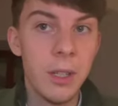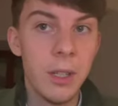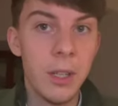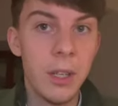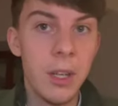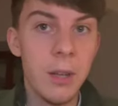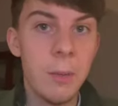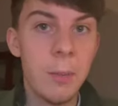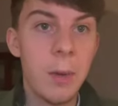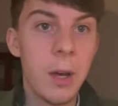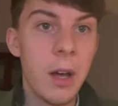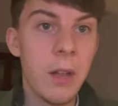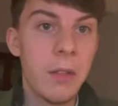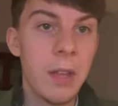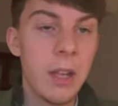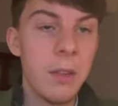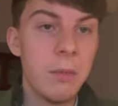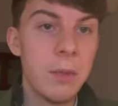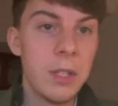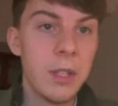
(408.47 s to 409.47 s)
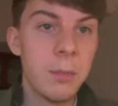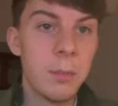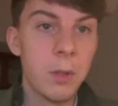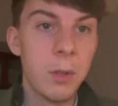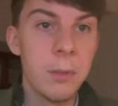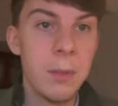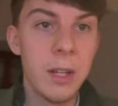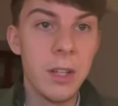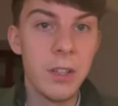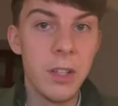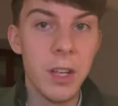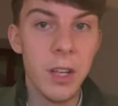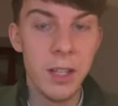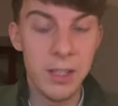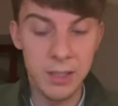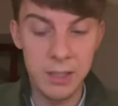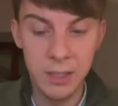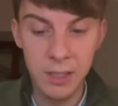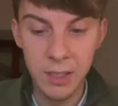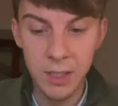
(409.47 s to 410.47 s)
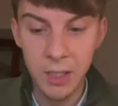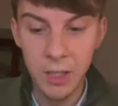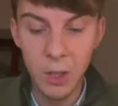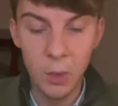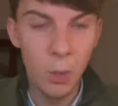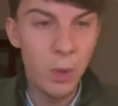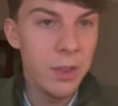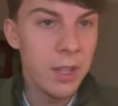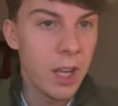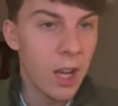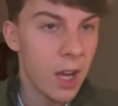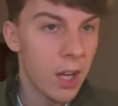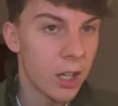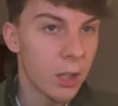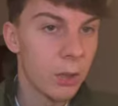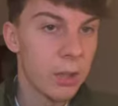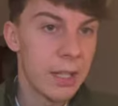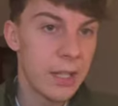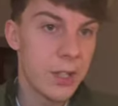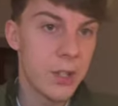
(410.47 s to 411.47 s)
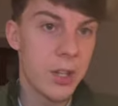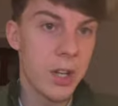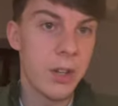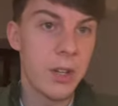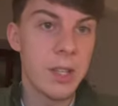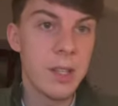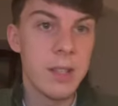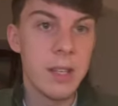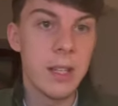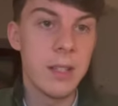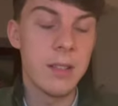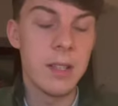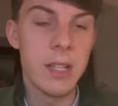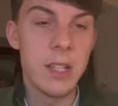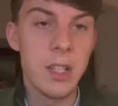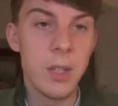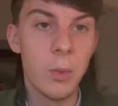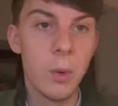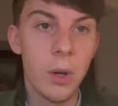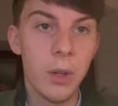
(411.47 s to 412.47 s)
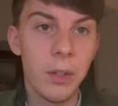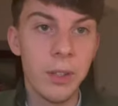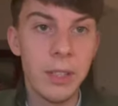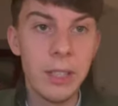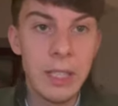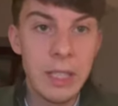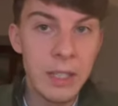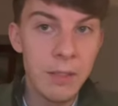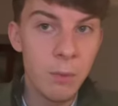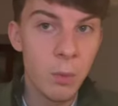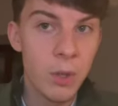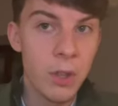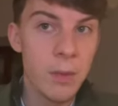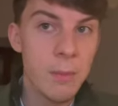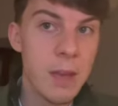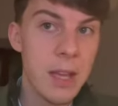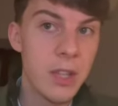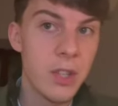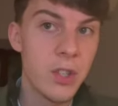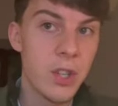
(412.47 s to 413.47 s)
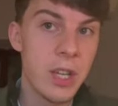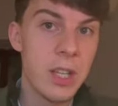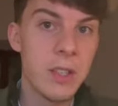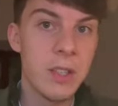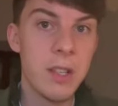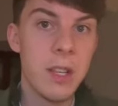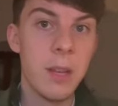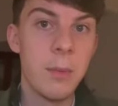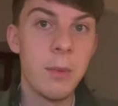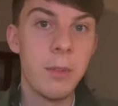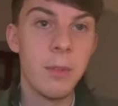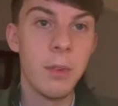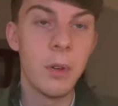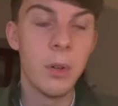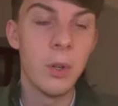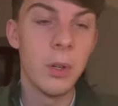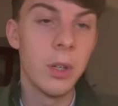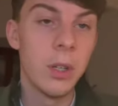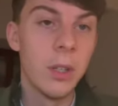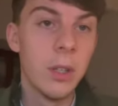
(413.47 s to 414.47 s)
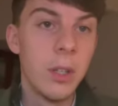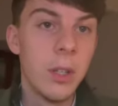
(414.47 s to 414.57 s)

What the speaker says: Part of the Henry de Bromhead yard, won the Arkle last year at 16 to 1 and even won the Mares Chase the year before.